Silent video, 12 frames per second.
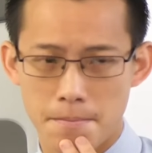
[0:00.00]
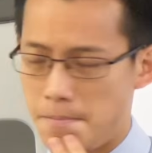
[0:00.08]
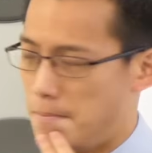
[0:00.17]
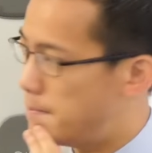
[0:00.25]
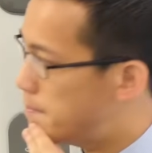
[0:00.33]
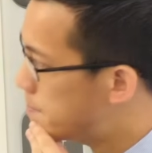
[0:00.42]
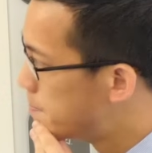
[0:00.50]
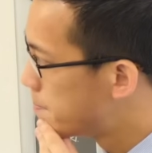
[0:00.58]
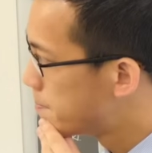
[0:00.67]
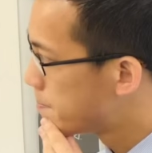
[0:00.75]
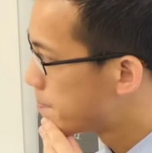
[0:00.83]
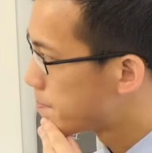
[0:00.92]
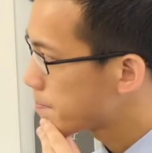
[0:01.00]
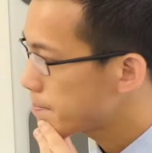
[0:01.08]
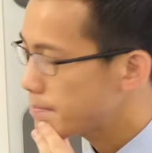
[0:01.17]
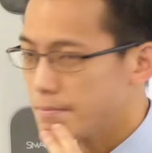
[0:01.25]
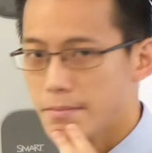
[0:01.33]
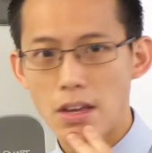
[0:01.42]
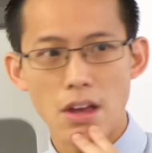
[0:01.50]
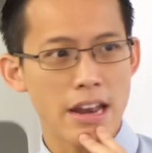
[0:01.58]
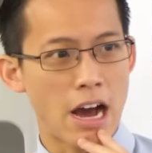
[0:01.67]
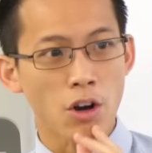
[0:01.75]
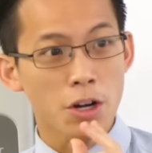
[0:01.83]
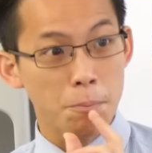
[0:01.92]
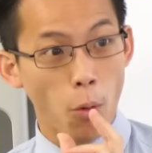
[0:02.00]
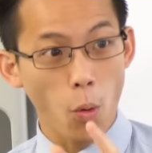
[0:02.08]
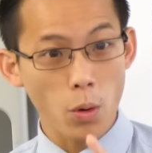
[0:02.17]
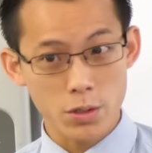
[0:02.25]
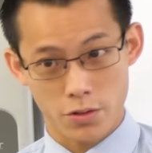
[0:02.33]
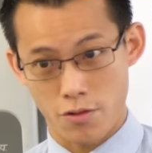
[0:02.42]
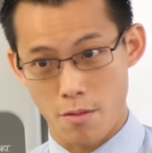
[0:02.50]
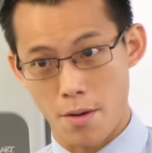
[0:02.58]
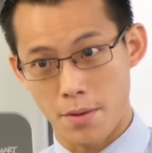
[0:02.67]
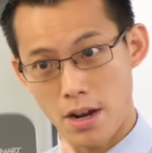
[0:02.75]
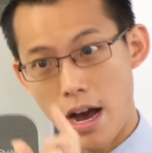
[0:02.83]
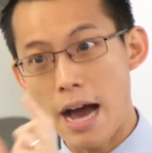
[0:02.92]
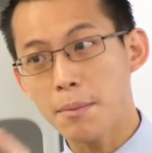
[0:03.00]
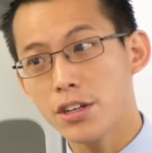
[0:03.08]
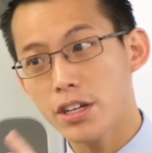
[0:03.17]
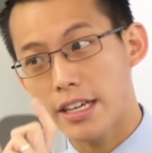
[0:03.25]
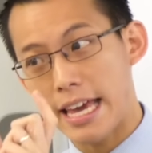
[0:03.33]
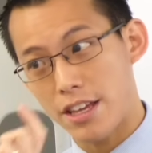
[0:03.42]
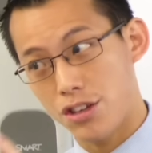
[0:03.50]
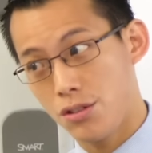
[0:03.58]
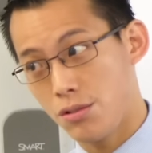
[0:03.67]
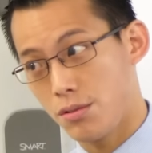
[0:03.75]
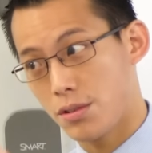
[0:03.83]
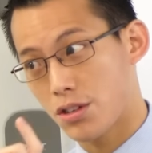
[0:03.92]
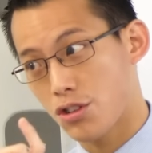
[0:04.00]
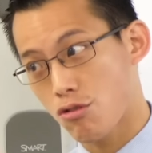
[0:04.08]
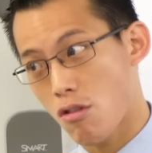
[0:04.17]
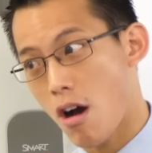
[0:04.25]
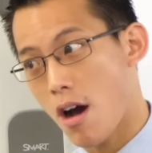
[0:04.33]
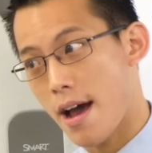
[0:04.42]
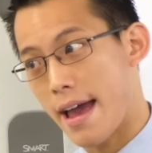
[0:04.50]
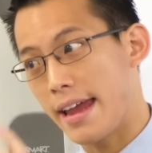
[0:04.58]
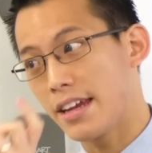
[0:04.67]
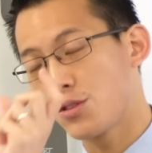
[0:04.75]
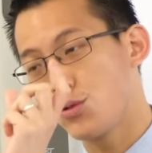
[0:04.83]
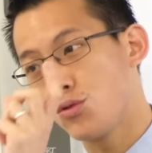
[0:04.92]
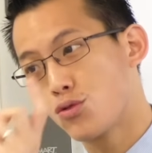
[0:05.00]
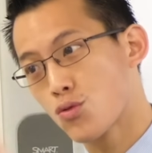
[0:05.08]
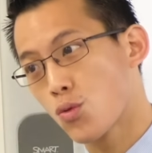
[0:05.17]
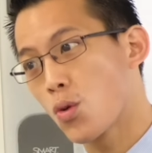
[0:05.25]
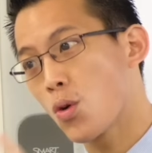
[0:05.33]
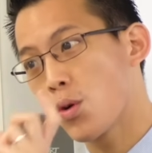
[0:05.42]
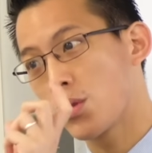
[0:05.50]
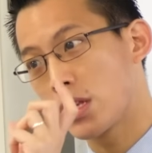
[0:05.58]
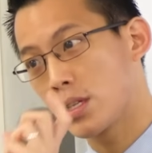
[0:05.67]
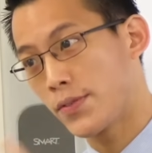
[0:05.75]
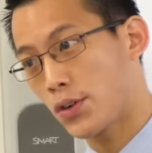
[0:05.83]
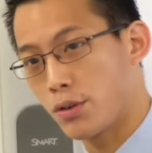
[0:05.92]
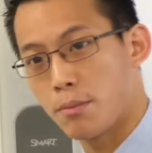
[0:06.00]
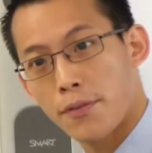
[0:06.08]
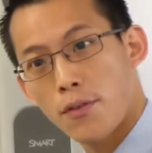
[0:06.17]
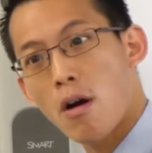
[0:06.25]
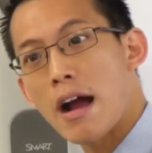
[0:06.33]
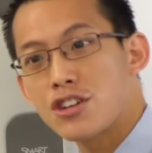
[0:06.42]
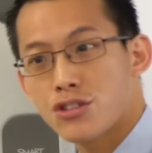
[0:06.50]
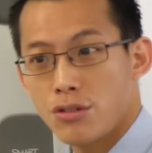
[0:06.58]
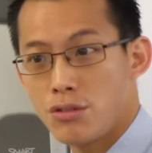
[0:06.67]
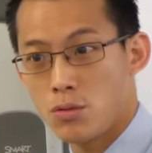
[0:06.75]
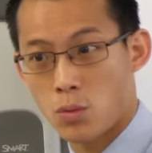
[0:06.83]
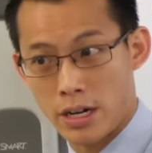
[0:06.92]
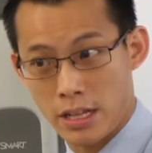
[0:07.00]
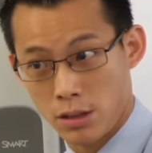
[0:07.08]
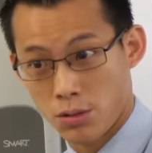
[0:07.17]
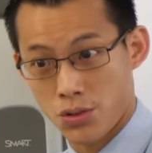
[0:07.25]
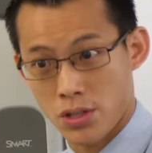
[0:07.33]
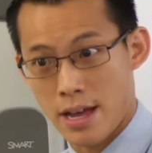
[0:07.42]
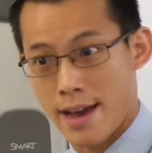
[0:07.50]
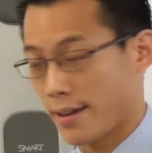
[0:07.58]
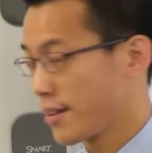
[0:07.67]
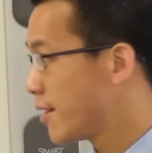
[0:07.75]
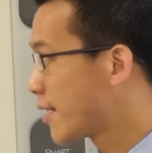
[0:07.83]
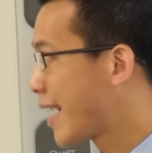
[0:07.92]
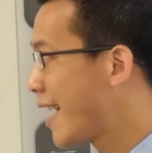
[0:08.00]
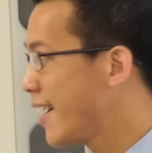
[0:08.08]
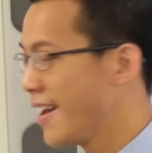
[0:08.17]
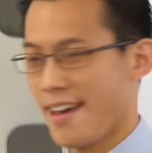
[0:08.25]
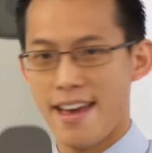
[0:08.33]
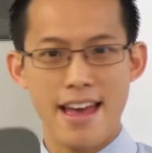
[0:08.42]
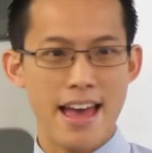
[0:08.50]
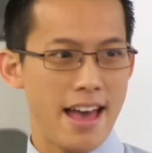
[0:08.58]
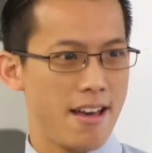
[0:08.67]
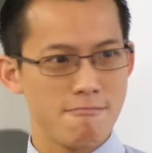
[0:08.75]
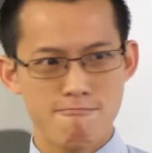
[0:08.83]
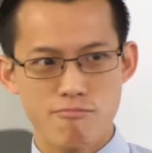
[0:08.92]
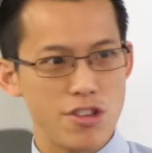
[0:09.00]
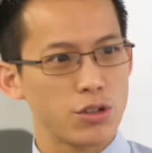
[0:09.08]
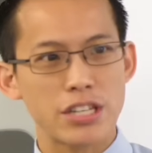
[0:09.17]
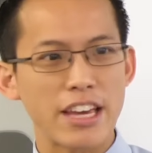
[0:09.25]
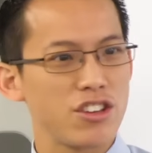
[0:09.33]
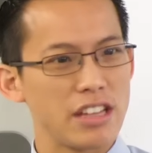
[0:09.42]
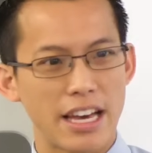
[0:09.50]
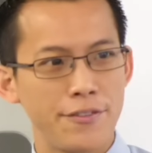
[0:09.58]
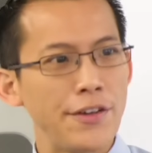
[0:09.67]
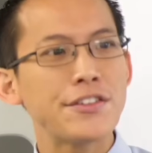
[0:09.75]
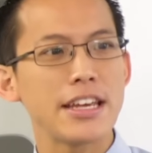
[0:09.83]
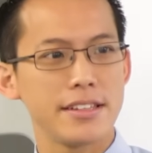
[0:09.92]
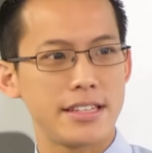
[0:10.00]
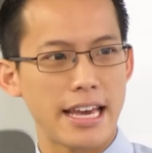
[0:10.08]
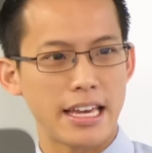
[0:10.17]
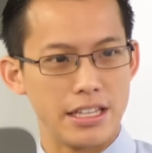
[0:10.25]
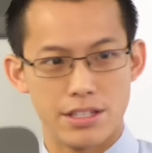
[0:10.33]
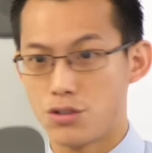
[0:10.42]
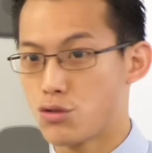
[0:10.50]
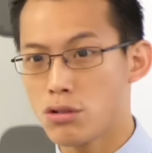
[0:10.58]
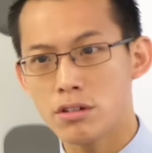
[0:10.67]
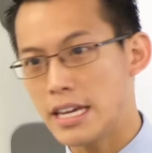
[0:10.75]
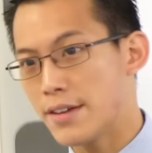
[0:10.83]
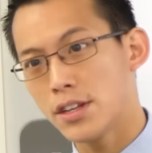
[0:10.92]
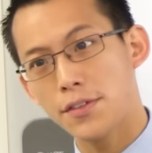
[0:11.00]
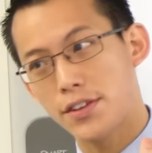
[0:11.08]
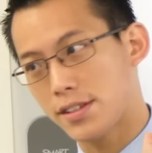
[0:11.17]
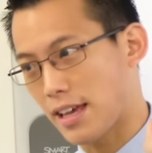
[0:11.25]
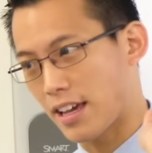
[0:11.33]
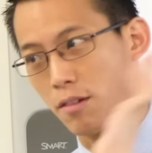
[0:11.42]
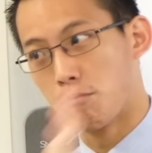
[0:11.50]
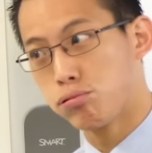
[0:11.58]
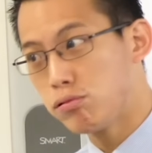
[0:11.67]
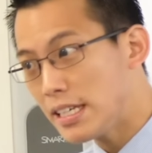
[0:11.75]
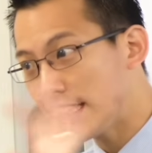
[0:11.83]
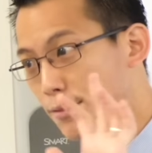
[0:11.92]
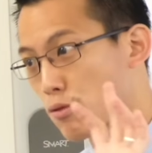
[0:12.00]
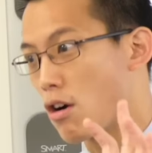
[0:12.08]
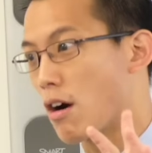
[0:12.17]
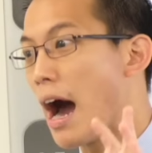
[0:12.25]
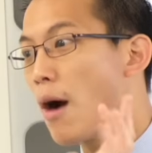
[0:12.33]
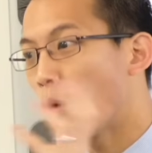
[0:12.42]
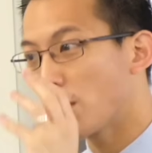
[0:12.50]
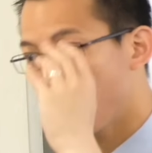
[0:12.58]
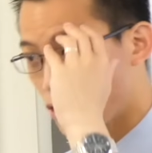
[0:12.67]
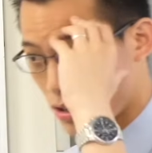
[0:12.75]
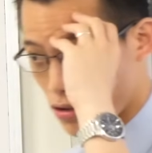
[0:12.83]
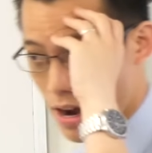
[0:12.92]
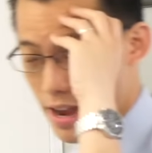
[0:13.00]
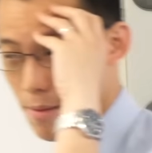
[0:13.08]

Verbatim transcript: Hmm. Now I'm going to pause for a moment. I'm going to get you to try to draw this volume before I show you what it looks like, okay? It'll take you like 15 seconds. Draw, even if it's like completely wrong, I want you to try